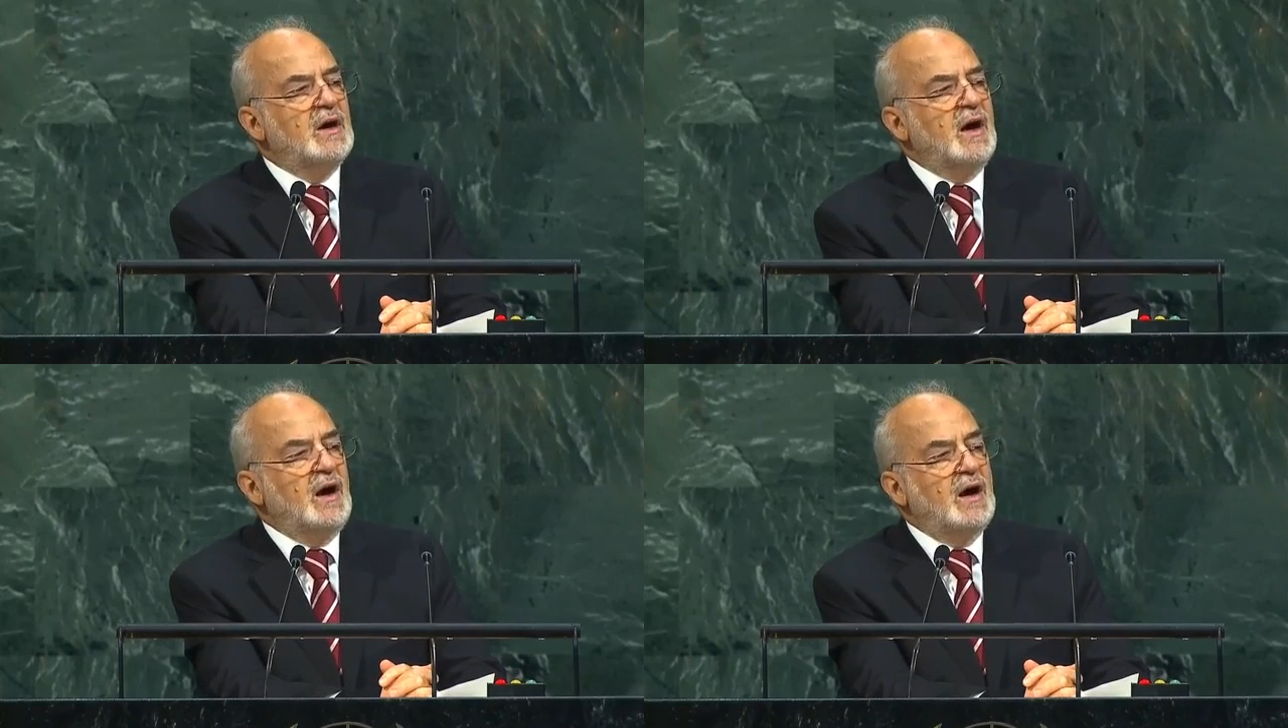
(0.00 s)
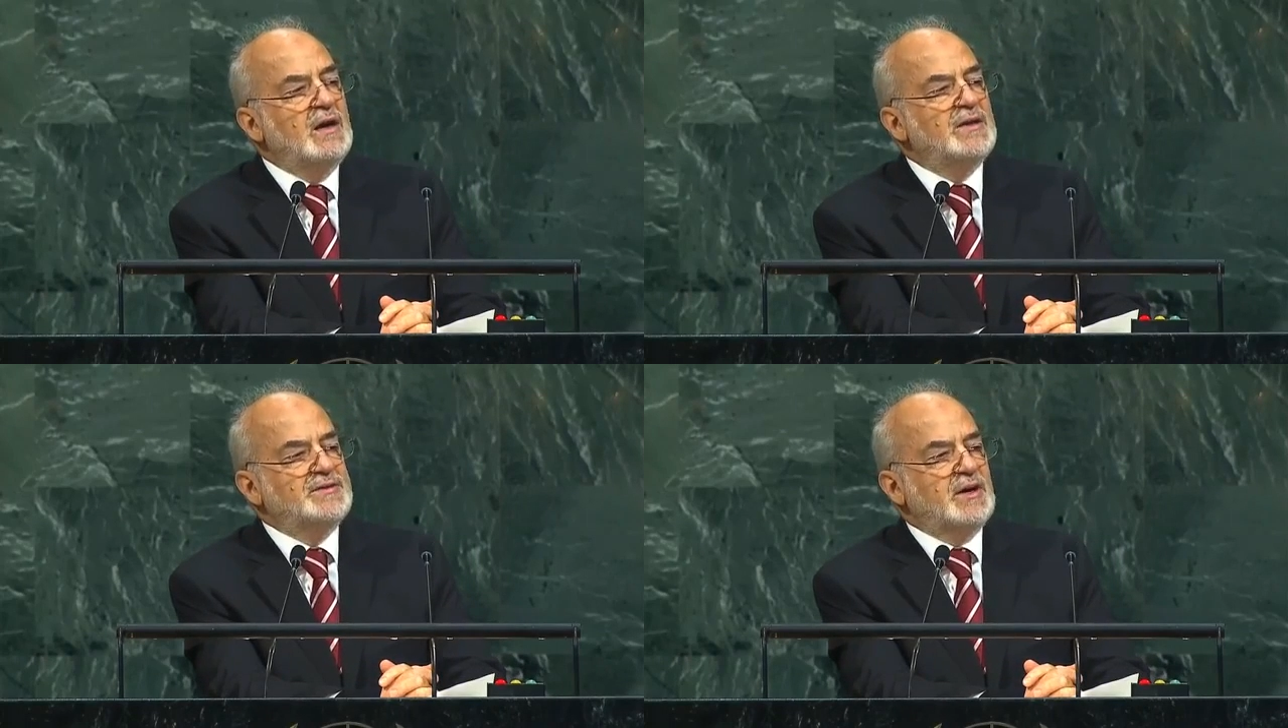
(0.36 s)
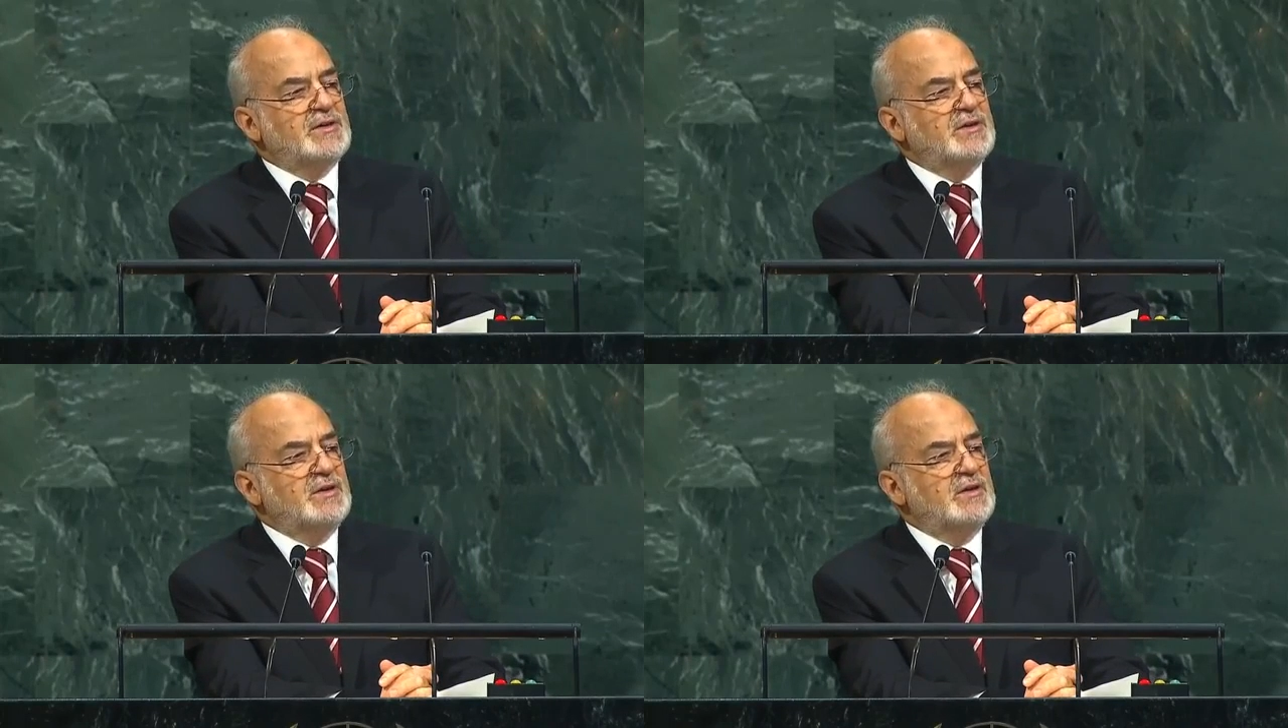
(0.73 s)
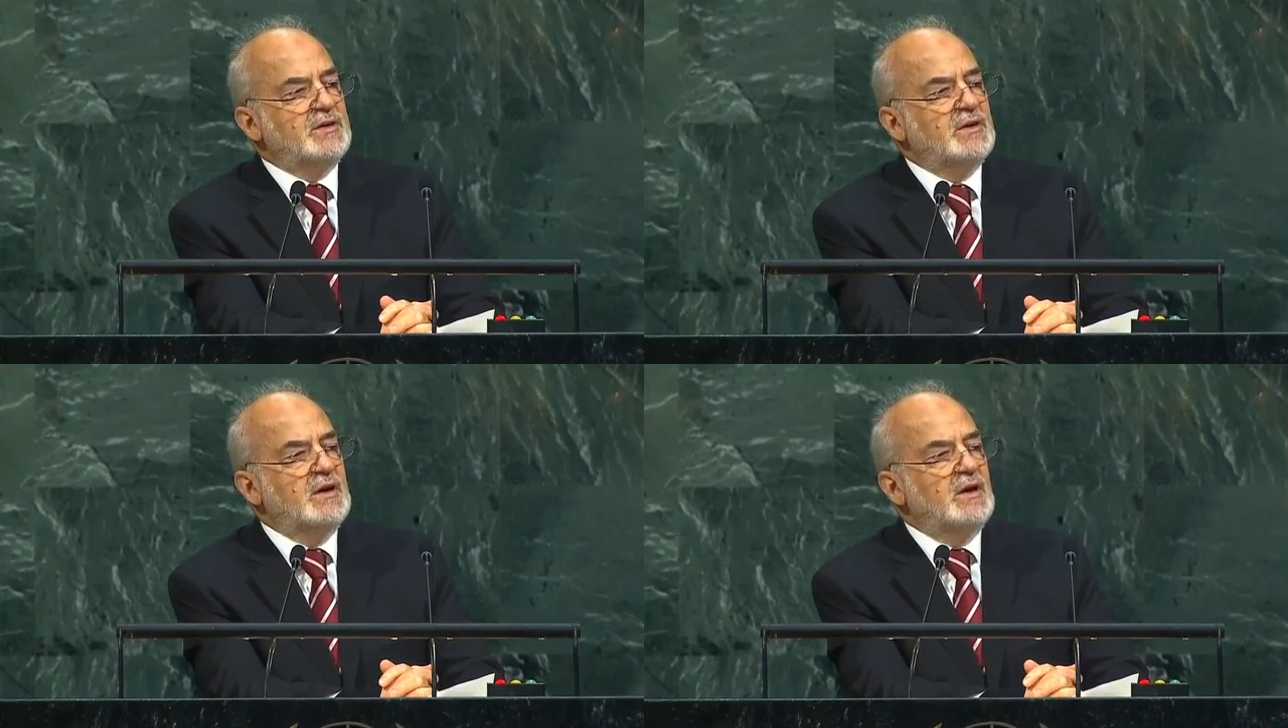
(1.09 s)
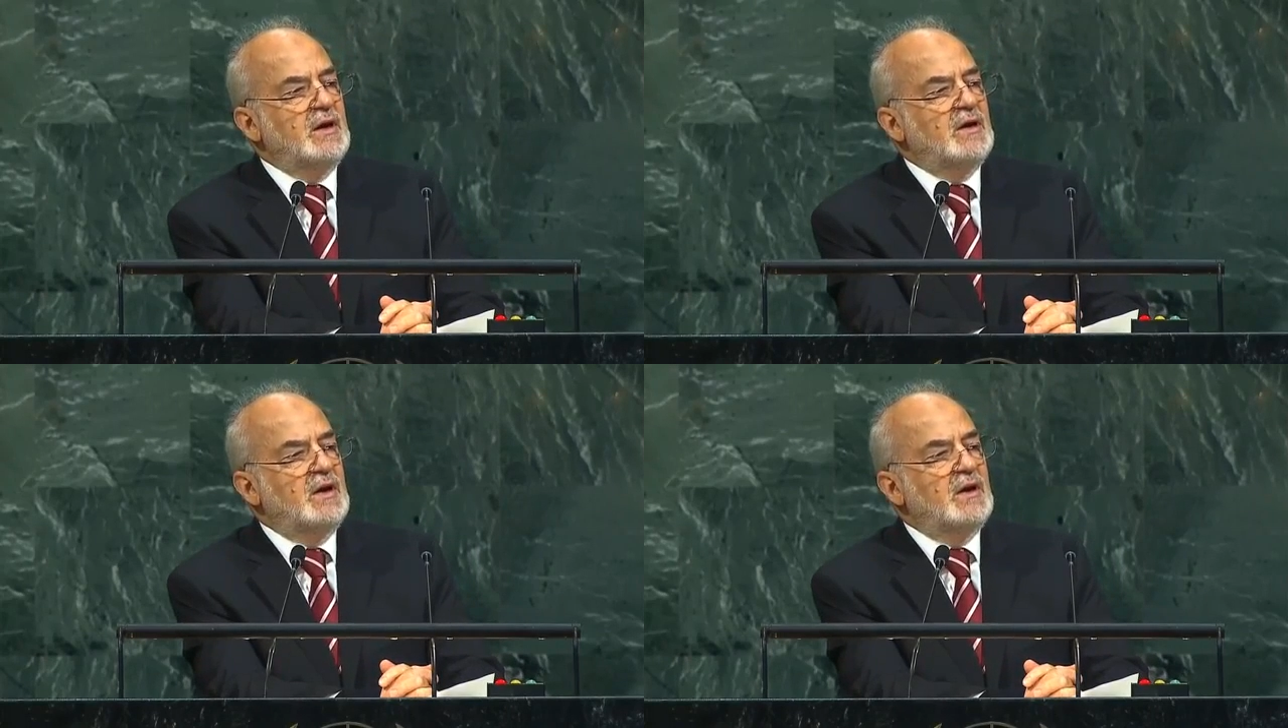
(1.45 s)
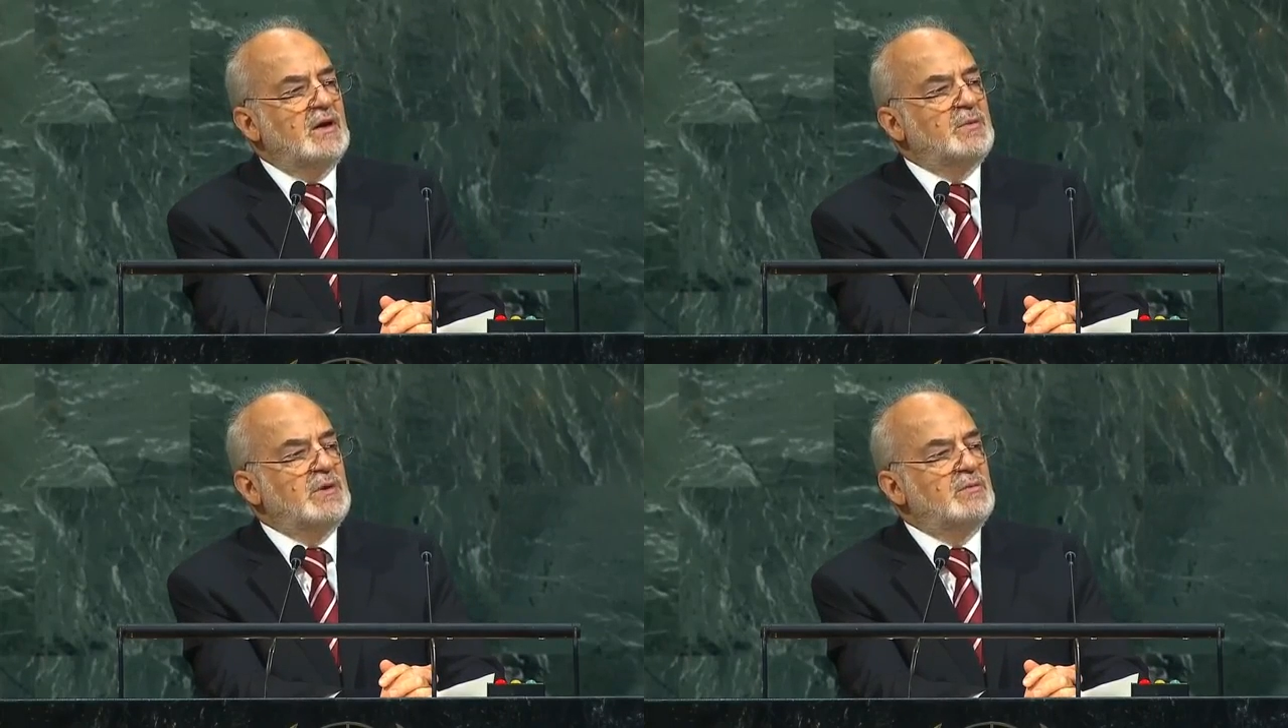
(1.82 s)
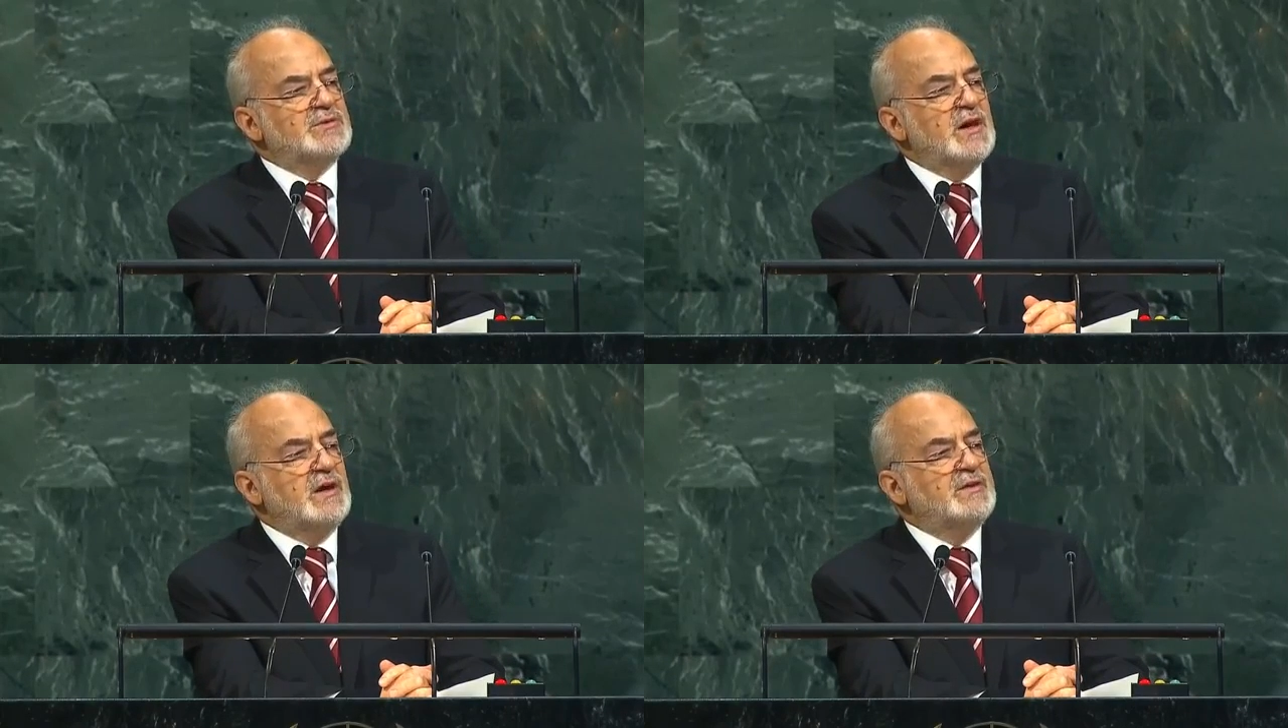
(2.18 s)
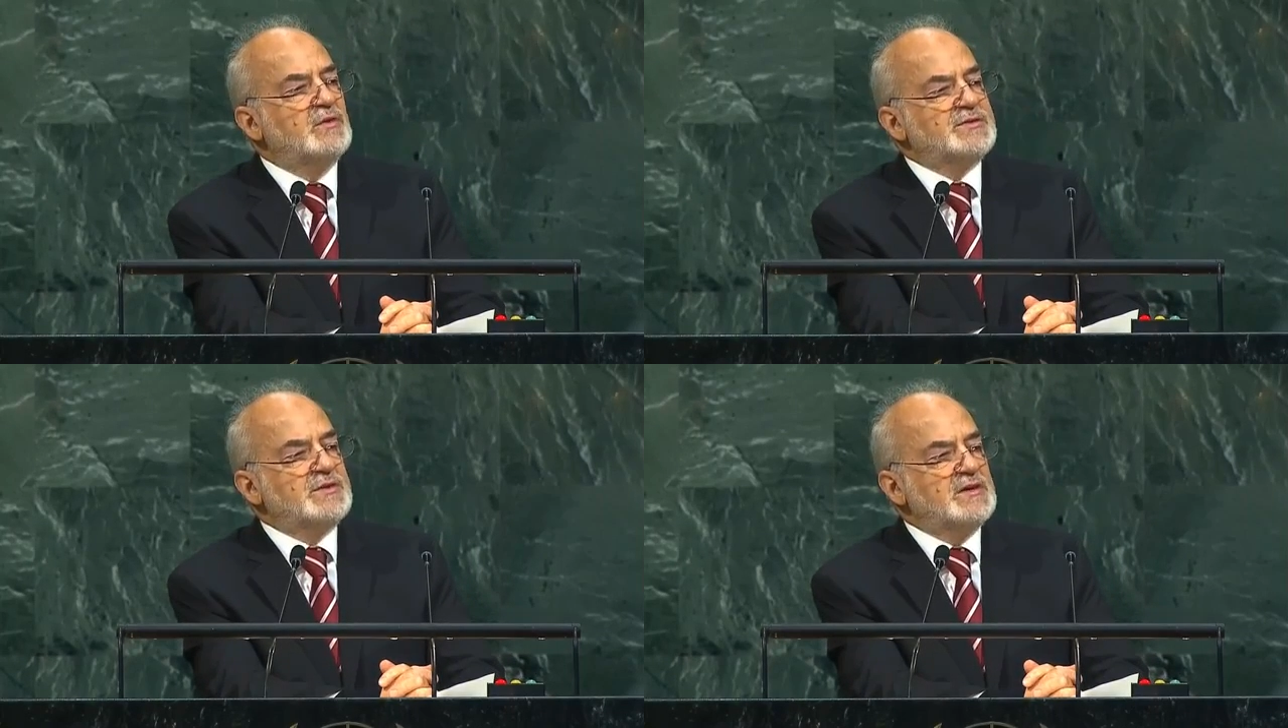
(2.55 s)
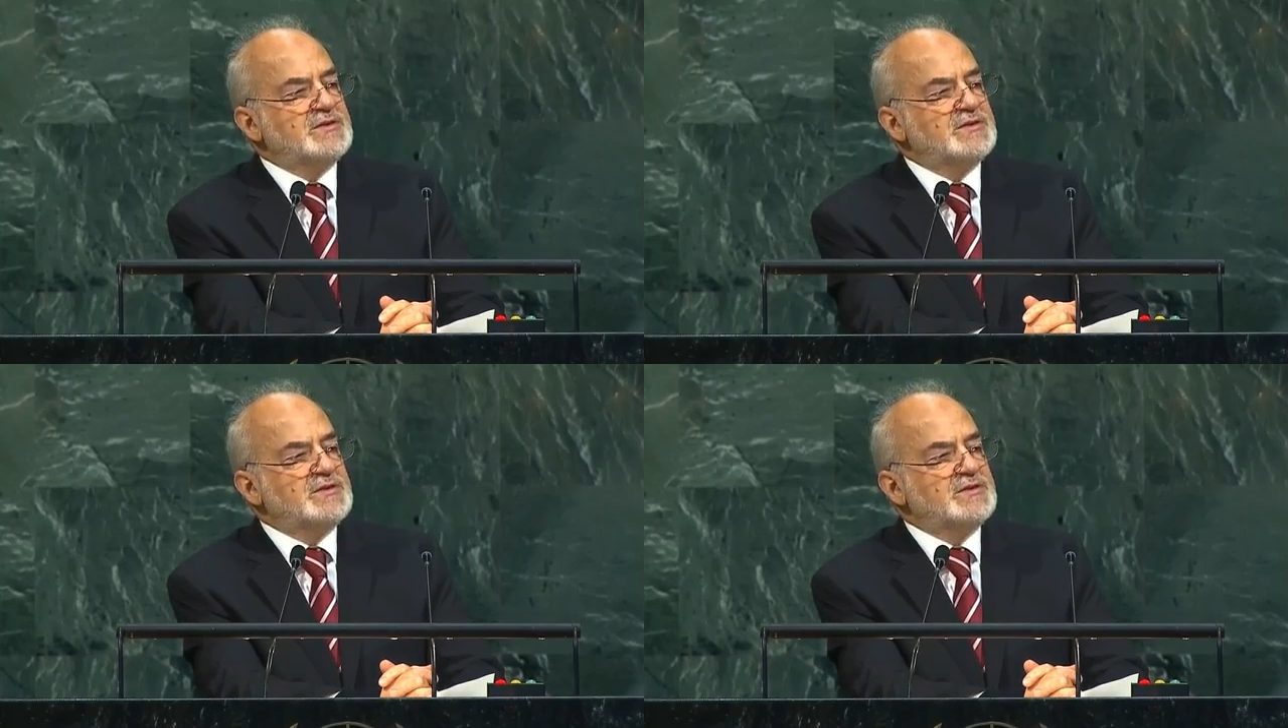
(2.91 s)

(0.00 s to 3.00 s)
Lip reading: Kuwait early next year.